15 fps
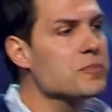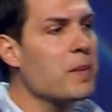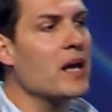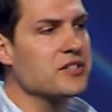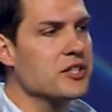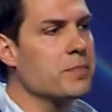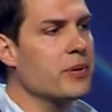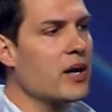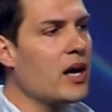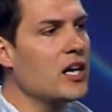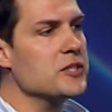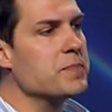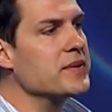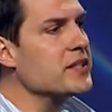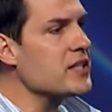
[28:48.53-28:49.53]
by surprise,
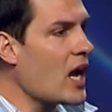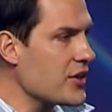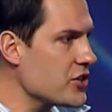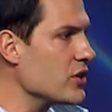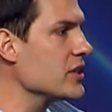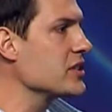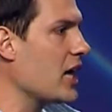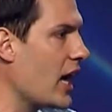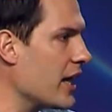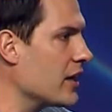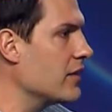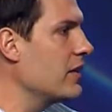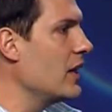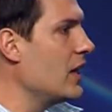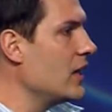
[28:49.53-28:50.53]
but the doctor had kind of
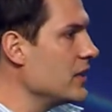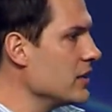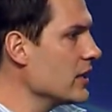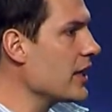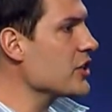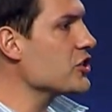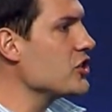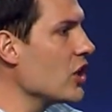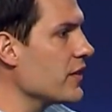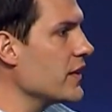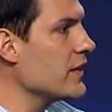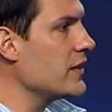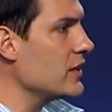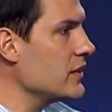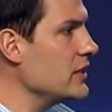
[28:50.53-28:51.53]
let us know that,
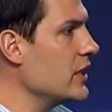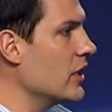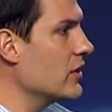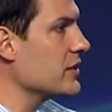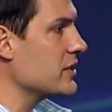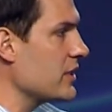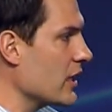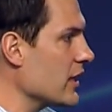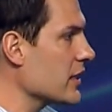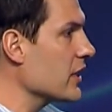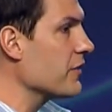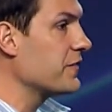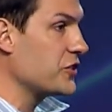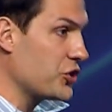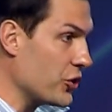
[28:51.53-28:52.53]
the, you know, it's not like a
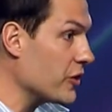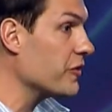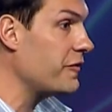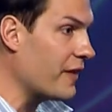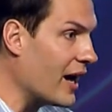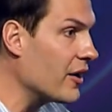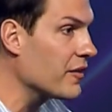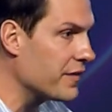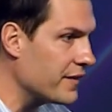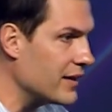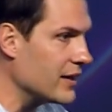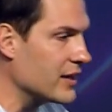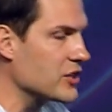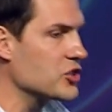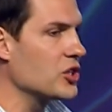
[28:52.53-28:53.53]
surefire
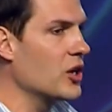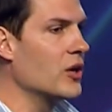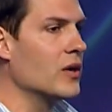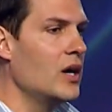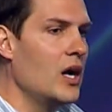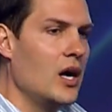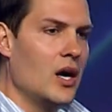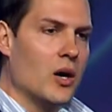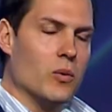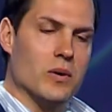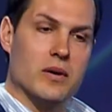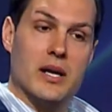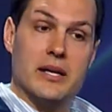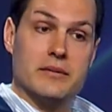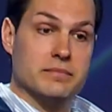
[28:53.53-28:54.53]
thing. And so we were
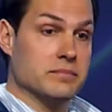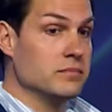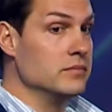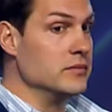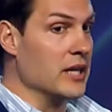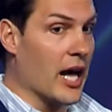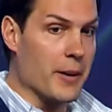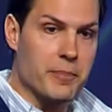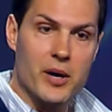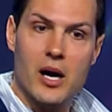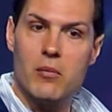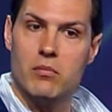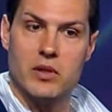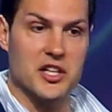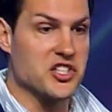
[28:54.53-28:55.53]
like, not a
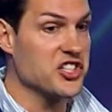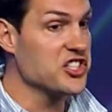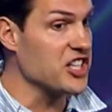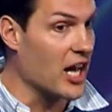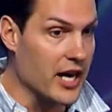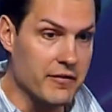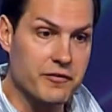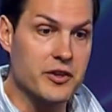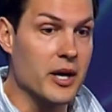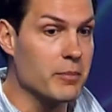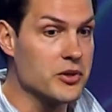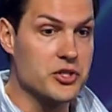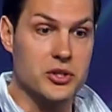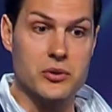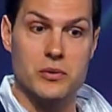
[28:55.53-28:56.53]
problem. Let's sign up for number
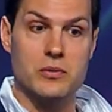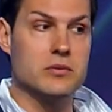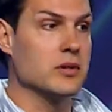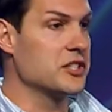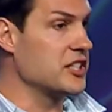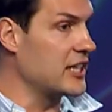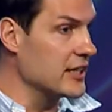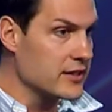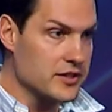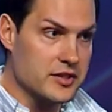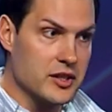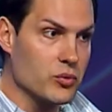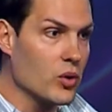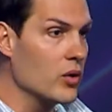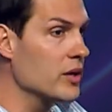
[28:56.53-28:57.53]
two. Let's get this
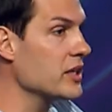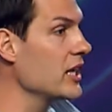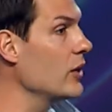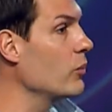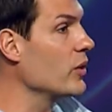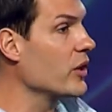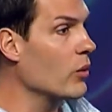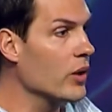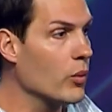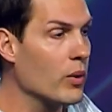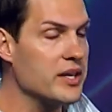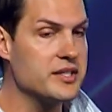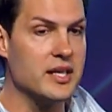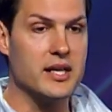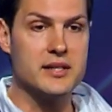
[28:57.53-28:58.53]
thing rolling again. We don't want to
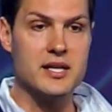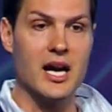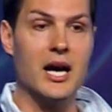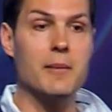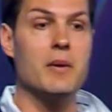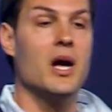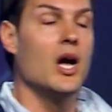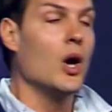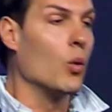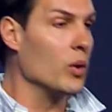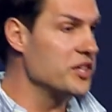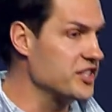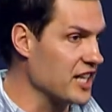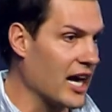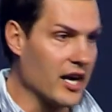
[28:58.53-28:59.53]
waste any time. We
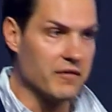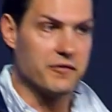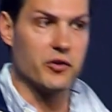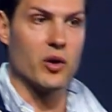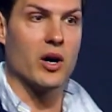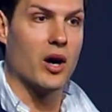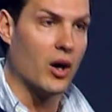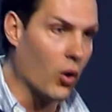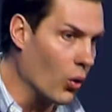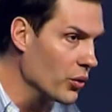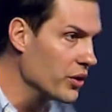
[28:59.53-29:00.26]
sign up for a whole